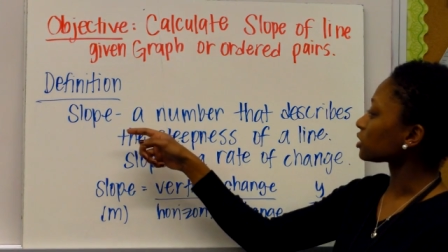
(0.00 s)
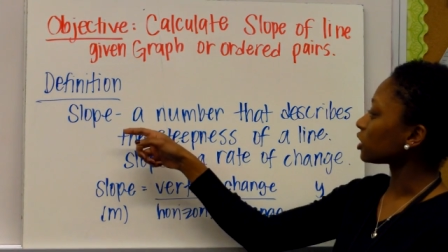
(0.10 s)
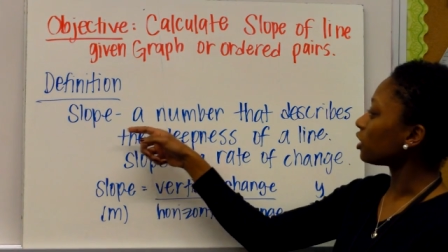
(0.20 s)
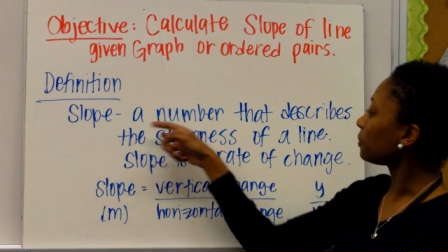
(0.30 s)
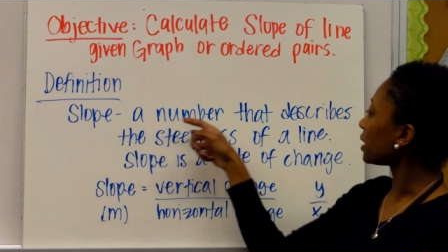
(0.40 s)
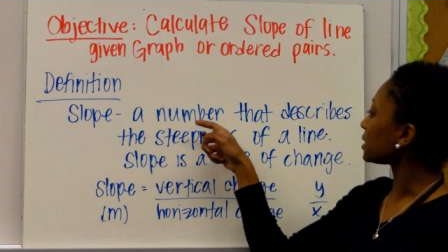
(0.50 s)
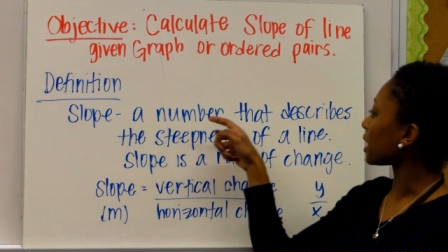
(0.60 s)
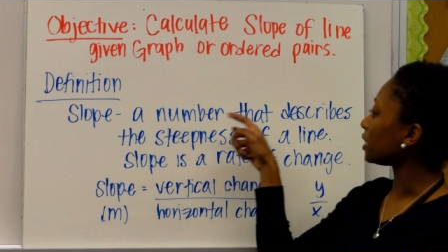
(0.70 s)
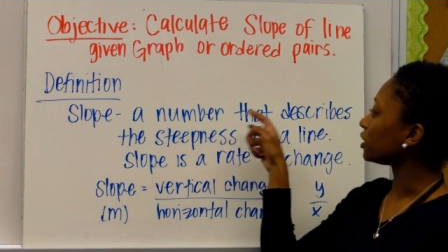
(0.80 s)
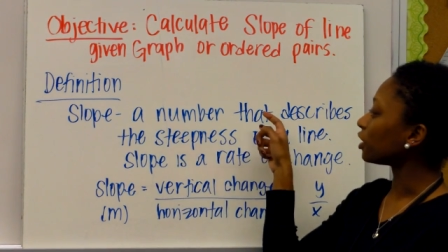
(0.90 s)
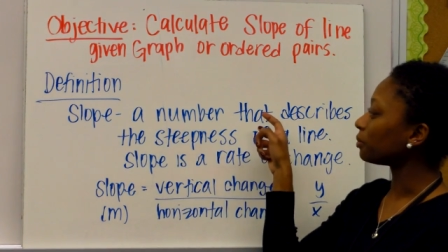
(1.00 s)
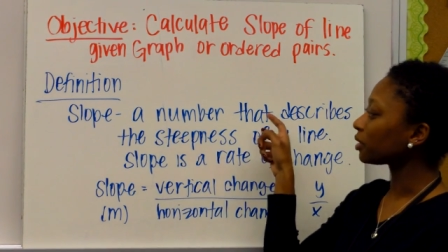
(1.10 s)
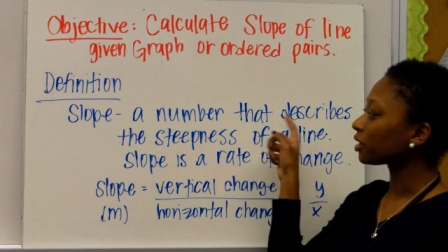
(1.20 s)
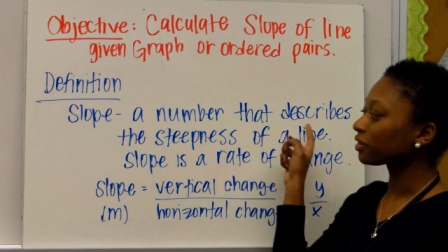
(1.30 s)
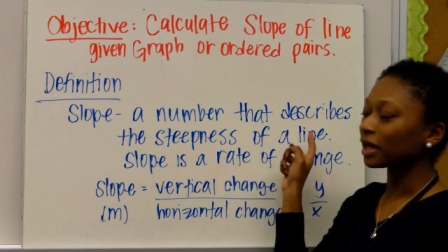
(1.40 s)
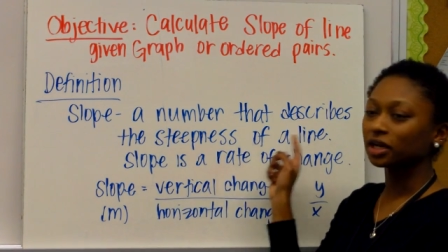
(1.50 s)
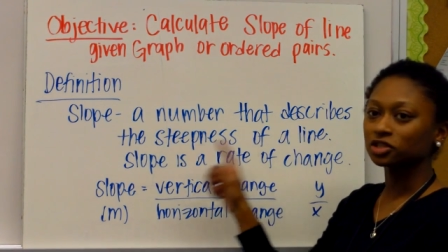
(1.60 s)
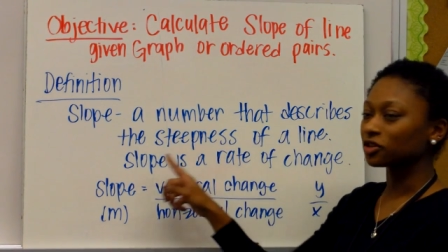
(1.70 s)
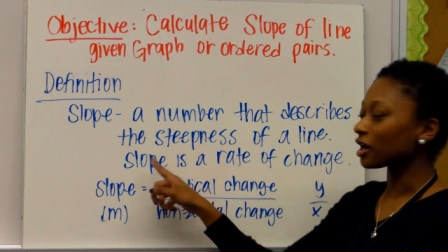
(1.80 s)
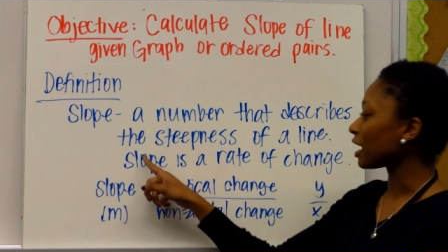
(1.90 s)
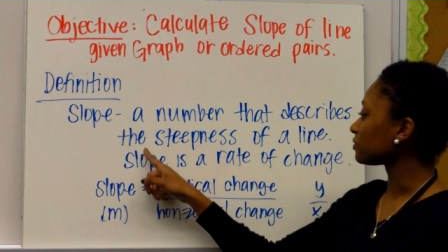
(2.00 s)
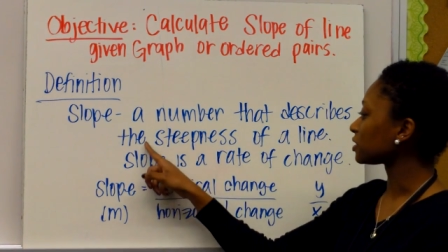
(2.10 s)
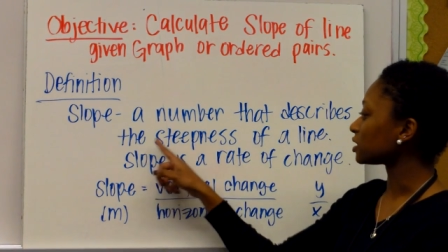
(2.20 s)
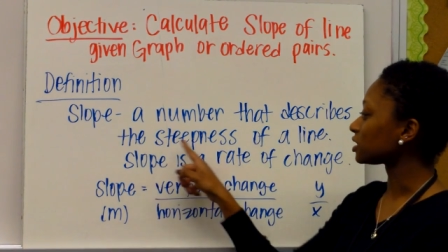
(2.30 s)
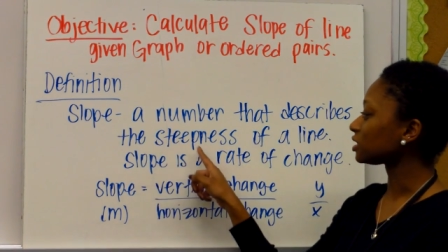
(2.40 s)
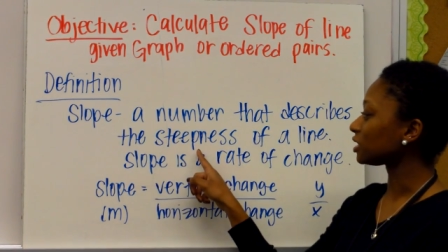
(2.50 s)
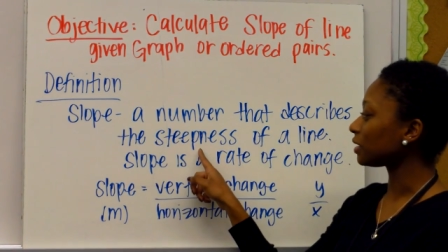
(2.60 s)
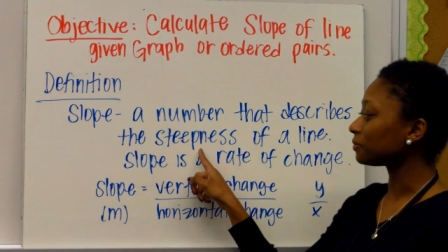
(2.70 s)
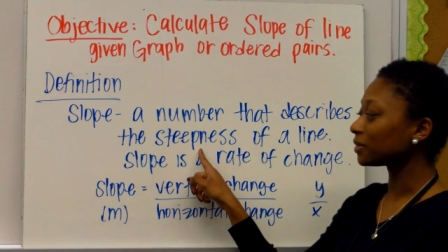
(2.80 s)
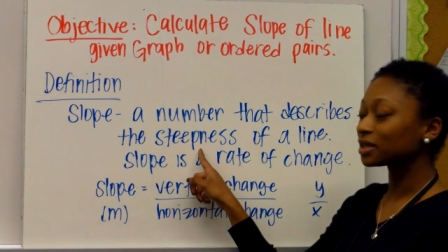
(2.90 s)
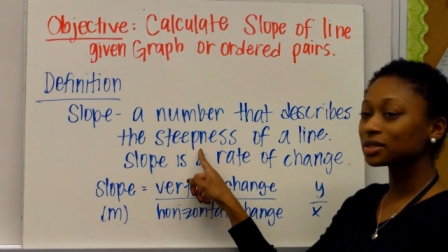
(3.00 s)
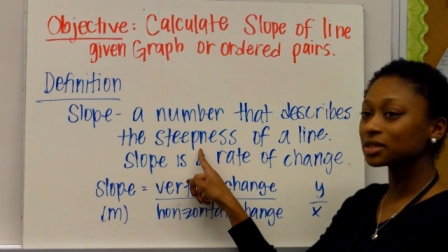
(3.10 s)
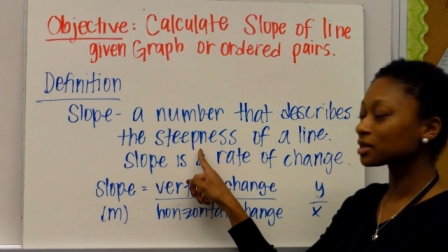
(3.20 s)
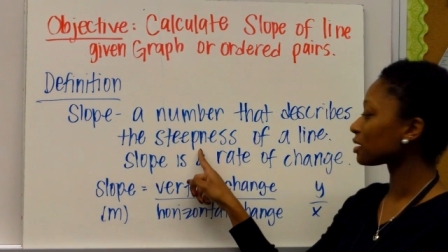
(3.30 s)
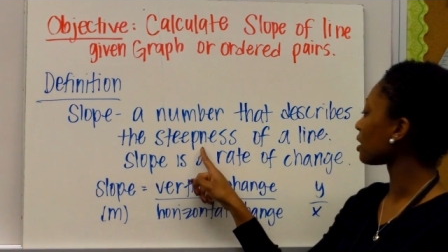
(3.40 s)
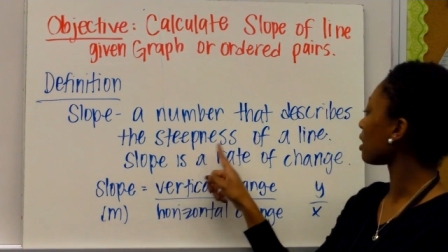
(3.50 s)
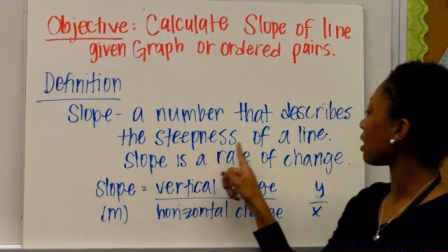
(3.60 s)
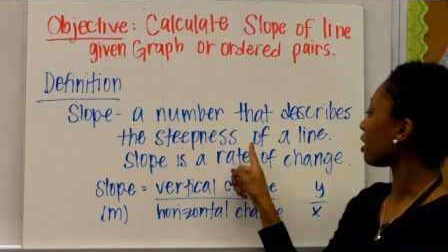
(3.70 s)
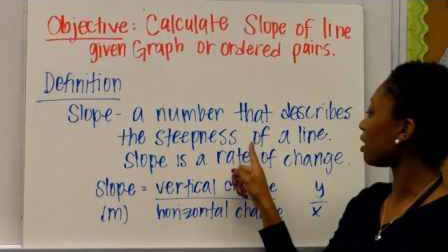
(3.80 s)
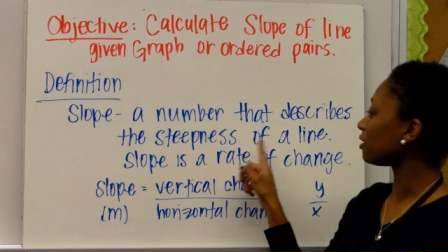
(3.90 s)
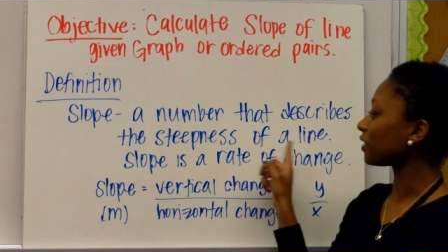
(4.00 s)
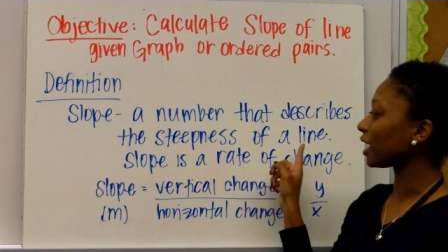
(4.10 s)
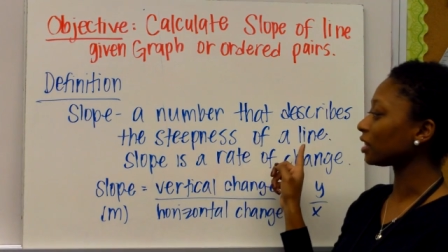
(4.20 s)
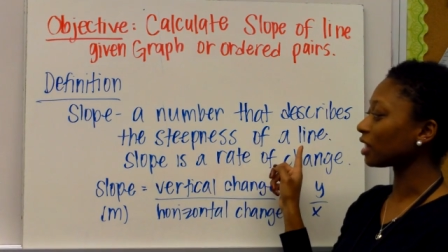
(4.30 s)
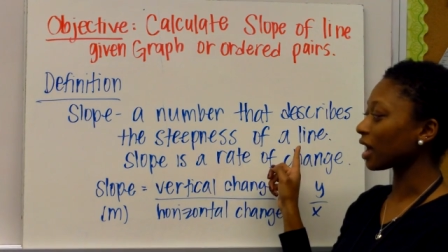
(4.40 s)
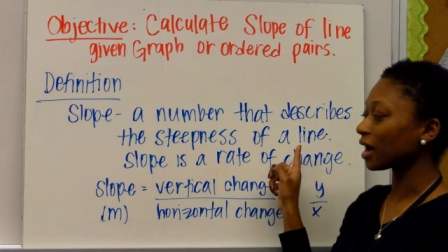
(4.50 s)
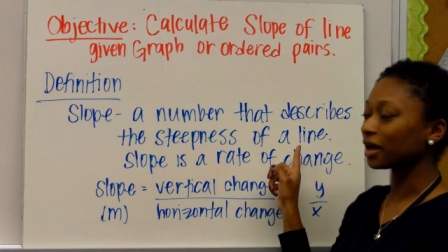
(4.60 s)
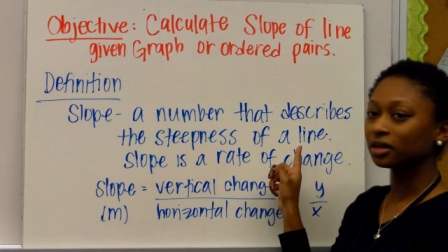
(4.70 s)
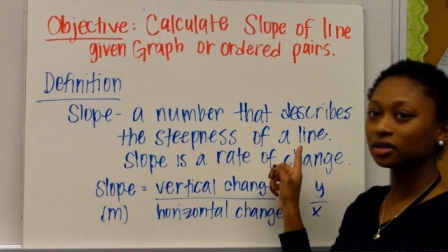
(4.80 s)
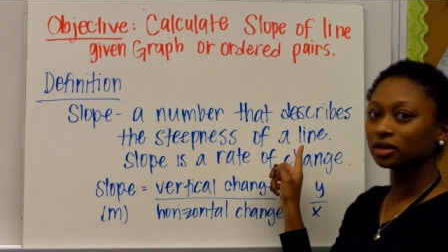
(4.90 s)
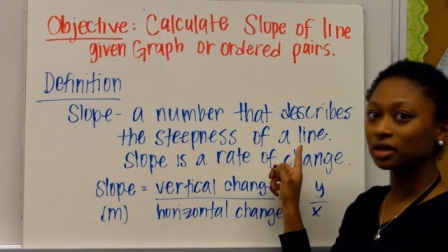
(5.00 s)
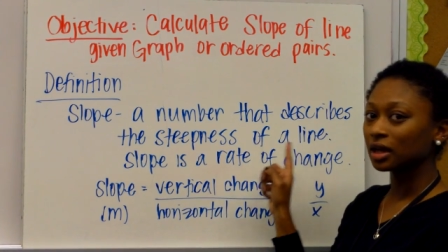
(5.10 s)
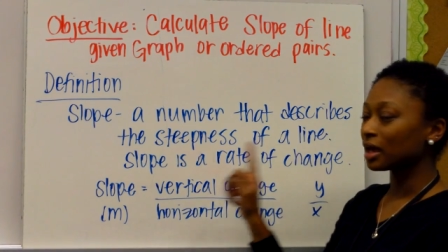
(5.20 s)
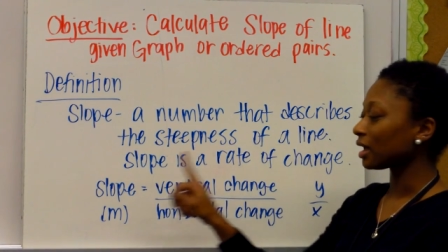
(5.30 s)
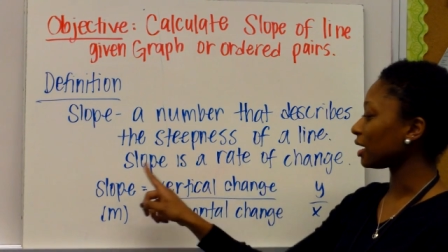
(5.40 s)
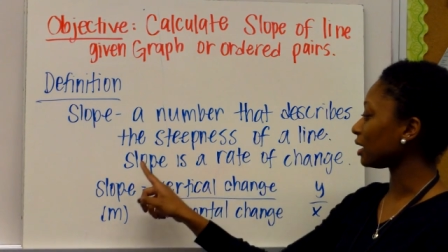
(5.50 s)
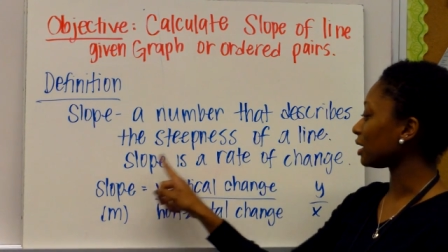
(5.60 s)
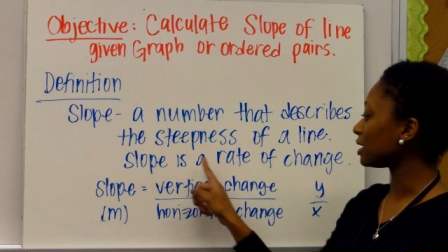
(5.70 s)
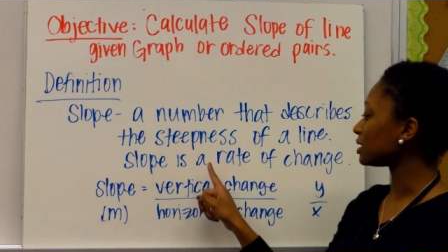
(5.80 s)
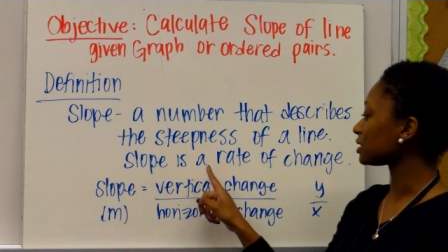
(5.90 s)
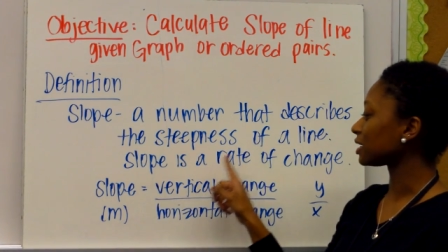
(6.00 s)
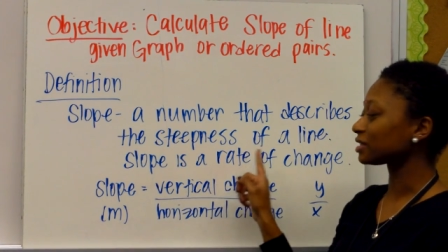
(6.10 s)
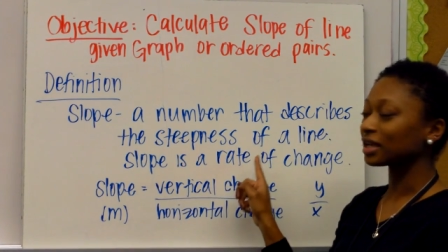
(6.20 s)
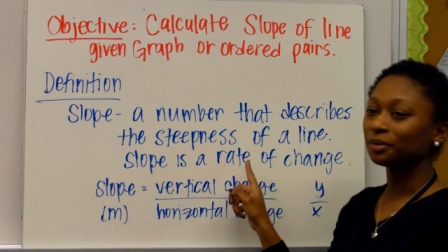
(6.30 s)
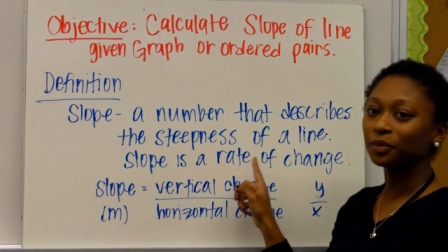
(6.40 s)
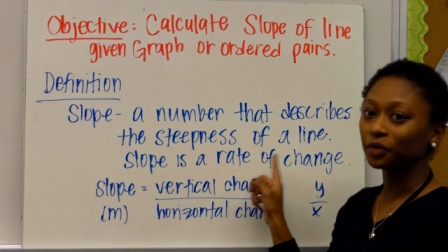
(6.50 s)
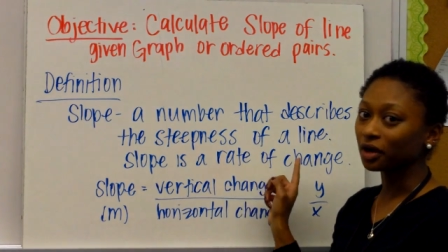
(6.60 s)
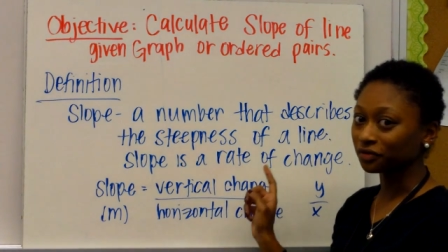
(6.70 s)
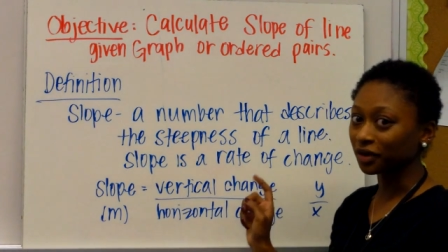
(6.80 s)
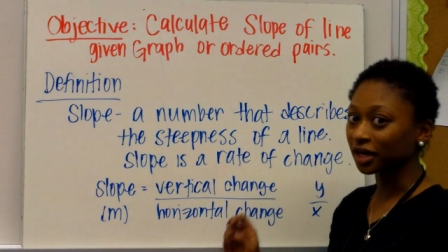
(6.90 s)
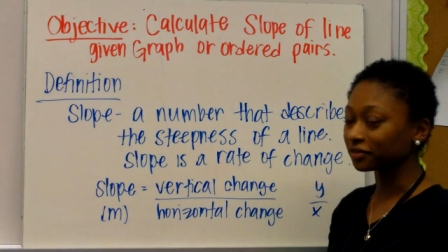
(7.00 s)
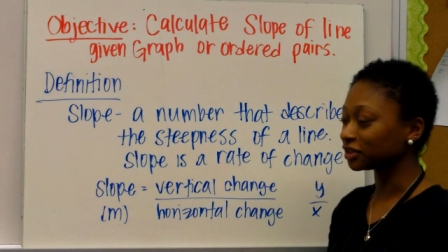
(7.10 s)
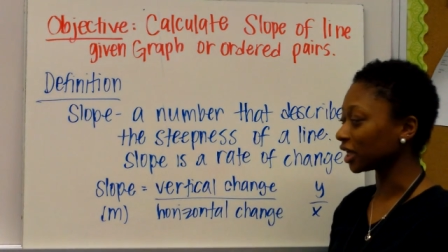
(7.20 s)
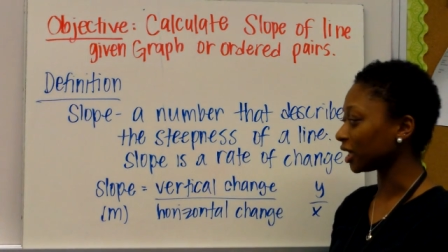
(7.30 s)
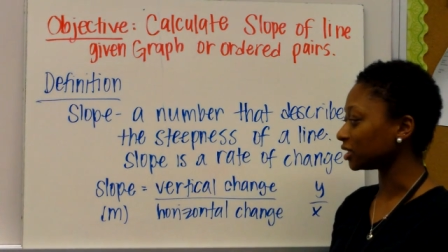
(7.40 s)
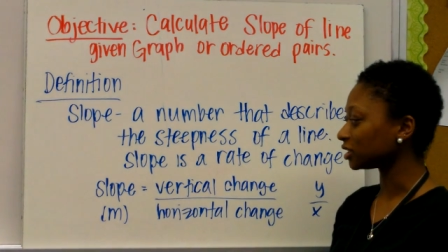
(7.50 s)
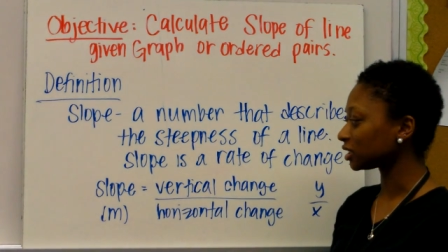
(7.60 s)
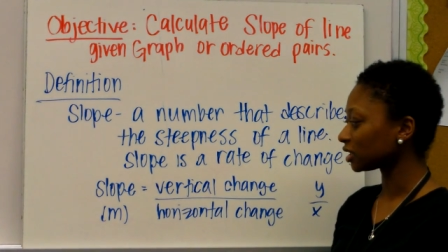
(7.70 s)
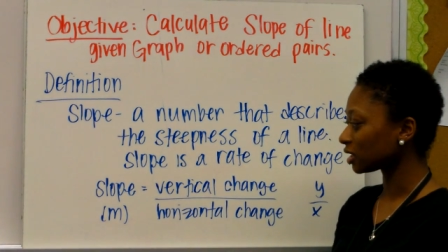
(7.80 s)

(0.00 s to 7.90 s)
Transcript: Slope is a number that describes the steepness of a line. It is an example of rate of change.